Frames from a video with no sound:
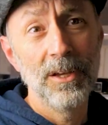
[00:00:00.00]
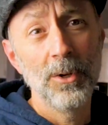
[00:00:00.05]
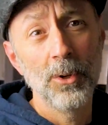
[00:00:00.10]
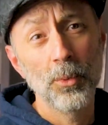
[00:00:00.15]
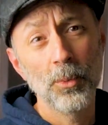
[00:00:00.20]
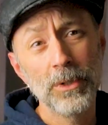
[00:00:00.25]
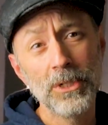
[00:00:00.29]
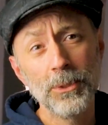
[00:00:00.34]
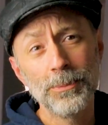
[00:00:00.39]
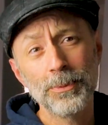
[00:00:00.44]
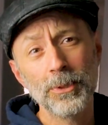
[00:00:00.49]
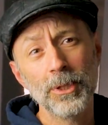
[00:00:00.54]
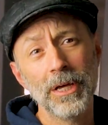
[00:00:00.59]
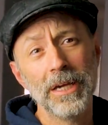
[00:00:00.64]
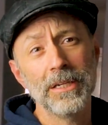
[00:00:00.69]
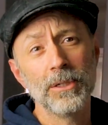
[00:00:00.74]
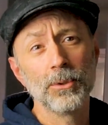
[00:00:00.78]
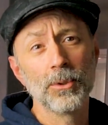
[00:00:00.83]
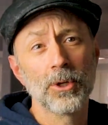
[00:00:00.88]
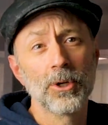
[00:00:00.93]
When you play,
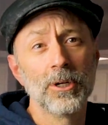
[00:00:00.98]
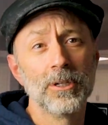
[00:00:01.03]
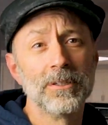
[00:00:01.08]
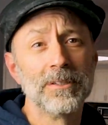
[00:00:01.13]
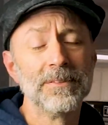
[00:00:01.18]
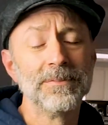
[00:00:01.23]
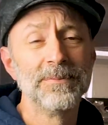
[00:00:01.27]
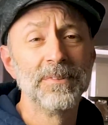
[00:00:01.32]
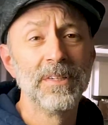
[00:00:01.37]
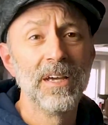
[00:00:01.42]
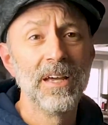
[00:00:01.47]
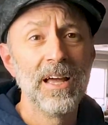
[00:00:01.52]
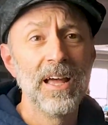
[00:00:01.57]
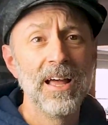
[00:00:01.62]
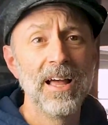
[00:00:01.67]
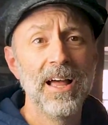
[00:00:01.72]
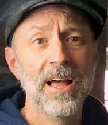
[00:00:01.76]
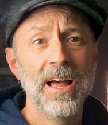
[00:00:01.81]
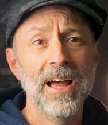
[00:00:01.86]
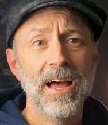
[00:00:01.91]
you learn.
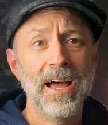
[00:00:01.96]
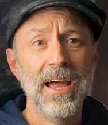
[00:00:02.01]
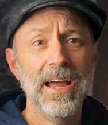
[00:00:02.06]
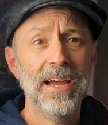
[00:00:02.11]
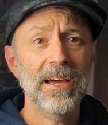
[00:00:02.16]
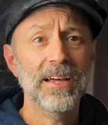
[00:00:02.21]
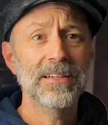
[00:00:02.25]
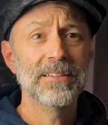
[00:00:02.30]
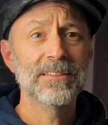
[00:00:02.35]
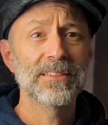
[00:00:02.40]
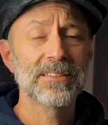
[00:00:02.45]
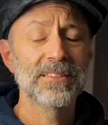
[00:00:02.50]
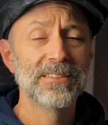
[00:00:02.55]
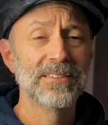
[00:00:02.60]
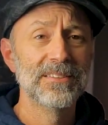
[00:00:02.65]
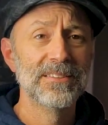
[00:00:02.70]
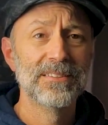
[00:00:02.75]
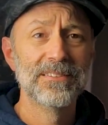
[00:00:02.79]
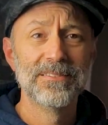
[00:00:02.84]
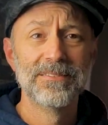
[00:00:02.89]
And
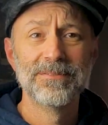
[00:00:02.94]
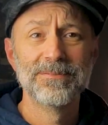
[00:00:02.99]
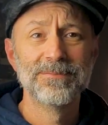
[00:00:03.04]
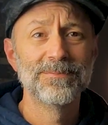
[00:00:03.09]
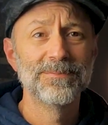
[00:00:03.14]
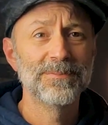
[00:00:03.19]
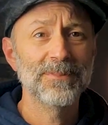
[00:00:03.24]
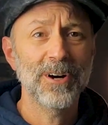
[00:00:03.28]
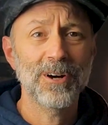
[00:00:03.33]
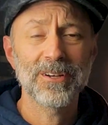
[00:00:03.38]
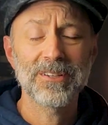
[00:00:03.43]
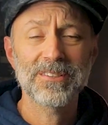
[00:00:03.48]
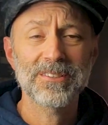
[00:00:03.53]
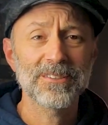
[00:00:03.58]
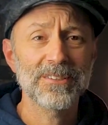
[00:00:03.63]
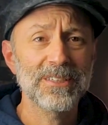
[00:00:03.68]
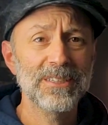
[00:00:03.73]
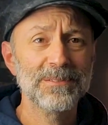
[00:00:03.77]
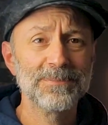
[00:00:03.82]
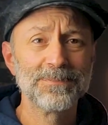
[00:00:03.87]

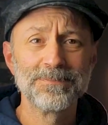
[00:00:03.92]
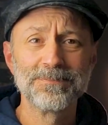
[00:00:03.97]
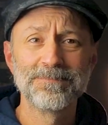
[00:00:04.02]
honestly,